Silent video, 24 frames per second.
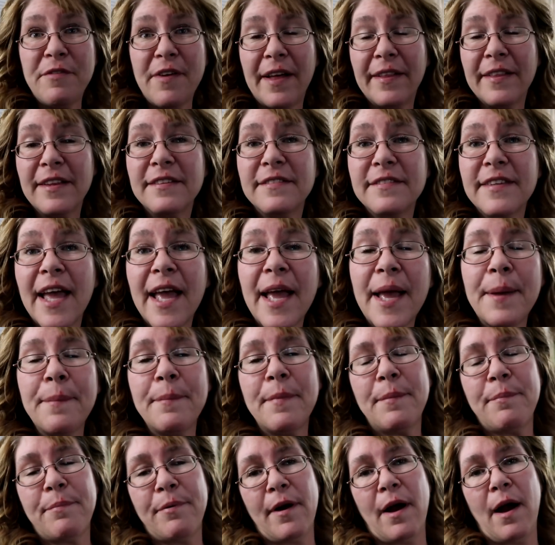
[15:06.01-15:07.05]
found the same
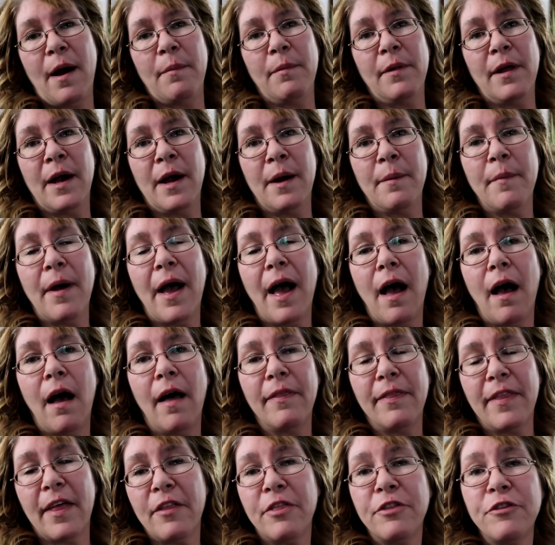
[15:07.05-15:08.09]
problem
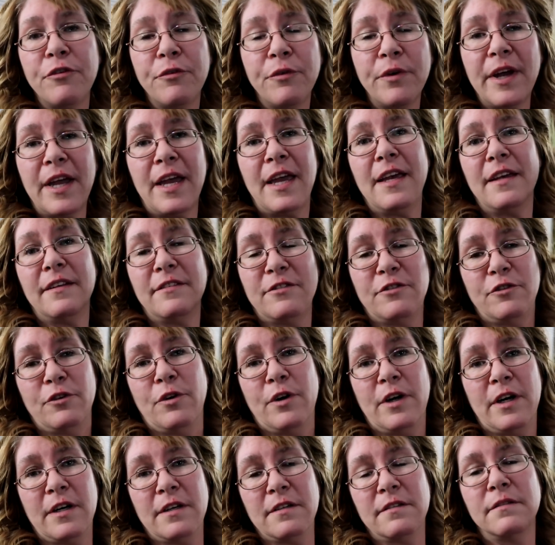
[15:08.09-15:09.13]
at the three
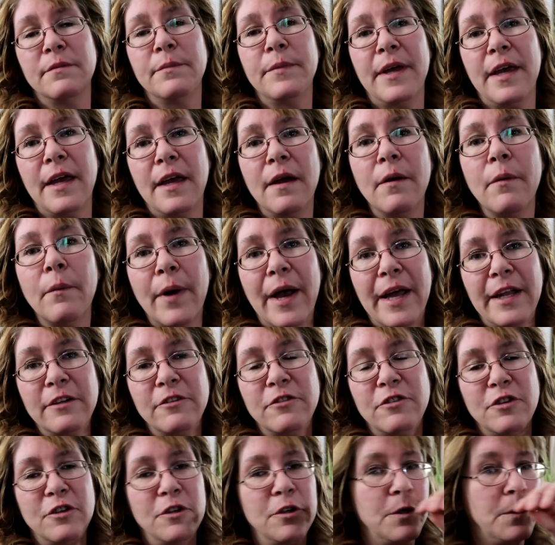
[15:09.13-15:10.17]
stores we went
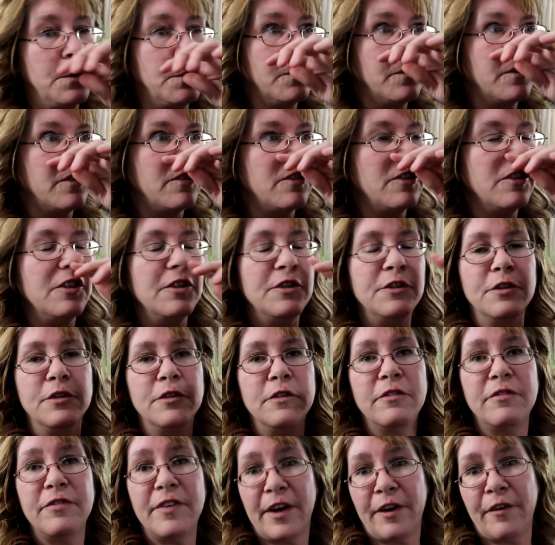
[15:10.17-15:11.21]
to
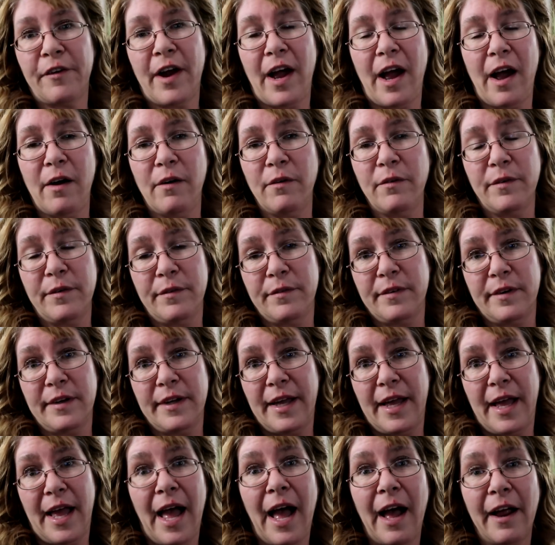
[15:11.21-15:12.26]
to figure out
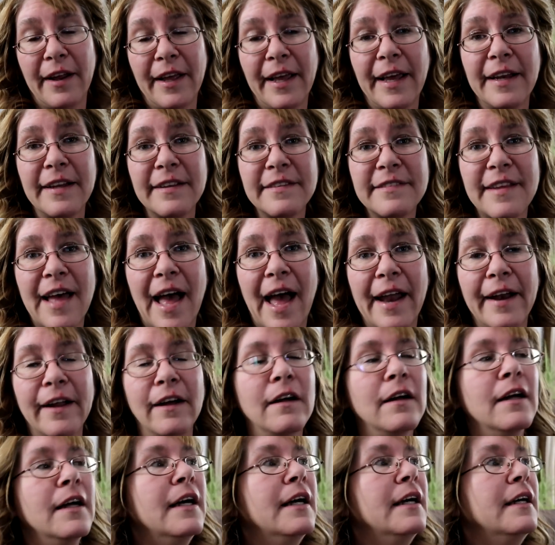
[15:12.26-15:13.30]
how to get a
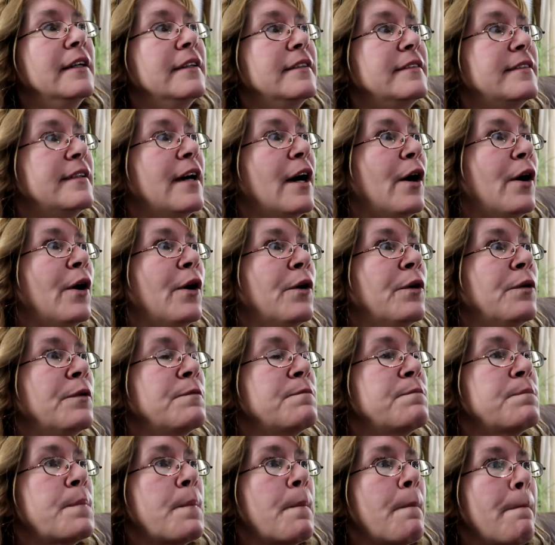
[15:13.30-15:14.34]
saddle.
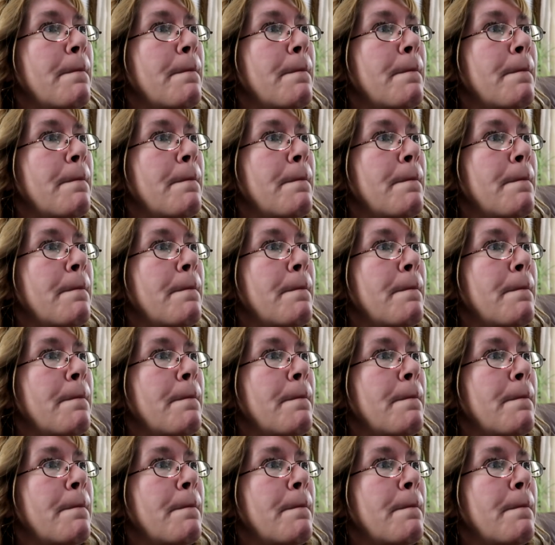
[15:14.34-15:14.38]
So